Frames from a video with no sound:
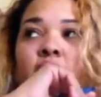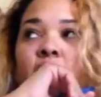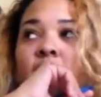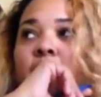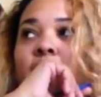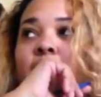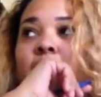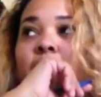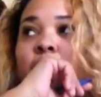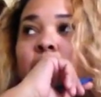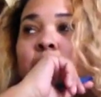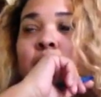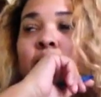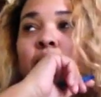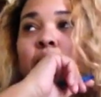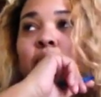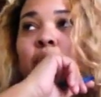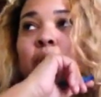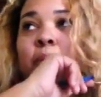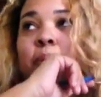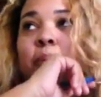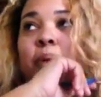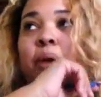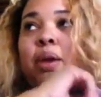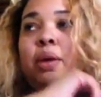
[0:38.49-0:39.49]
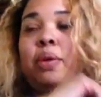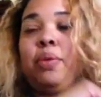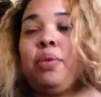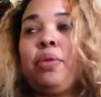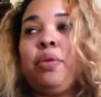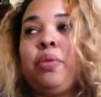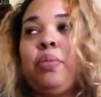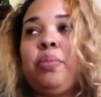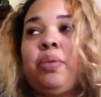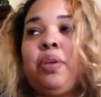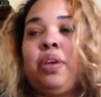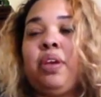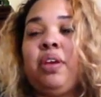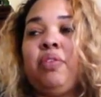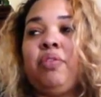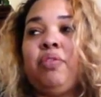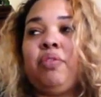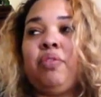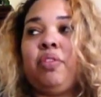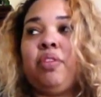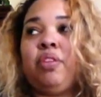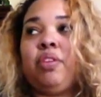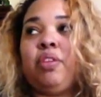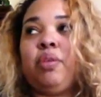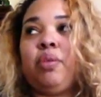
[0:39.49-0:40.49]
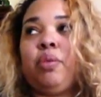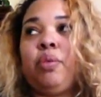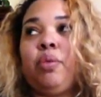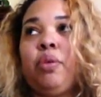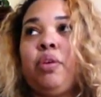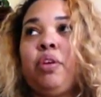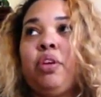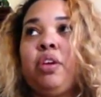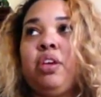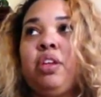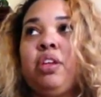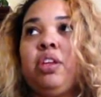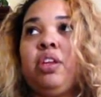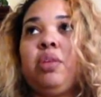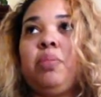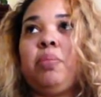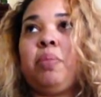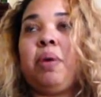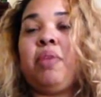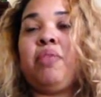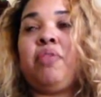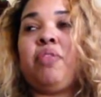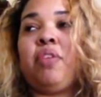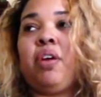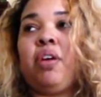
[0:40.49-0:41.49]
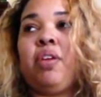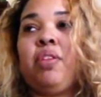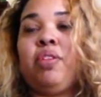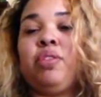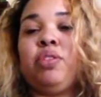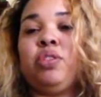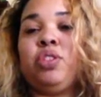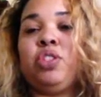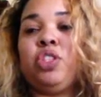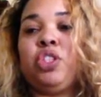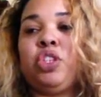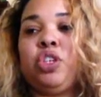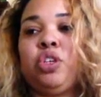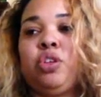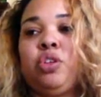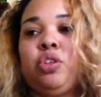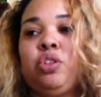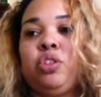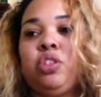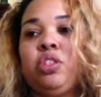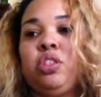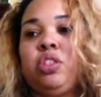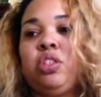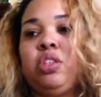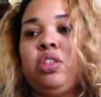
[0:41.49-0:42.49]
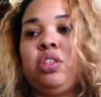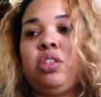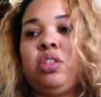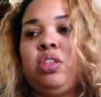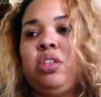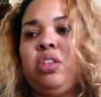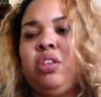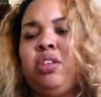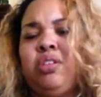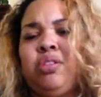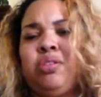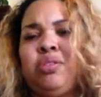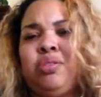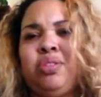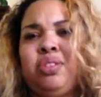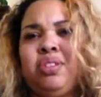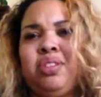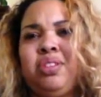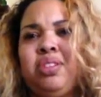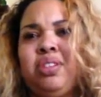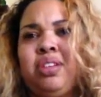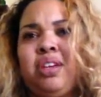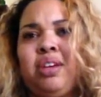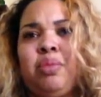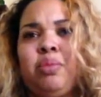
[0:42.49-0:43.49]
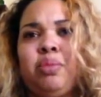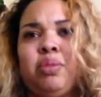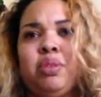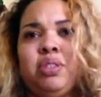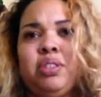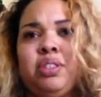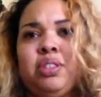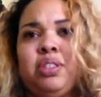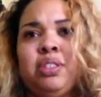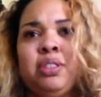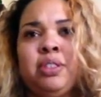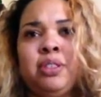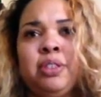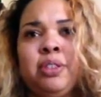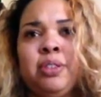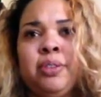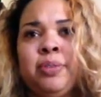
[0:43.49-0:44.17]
you know, I grew up playing the organ in my father's church, you know, since I was,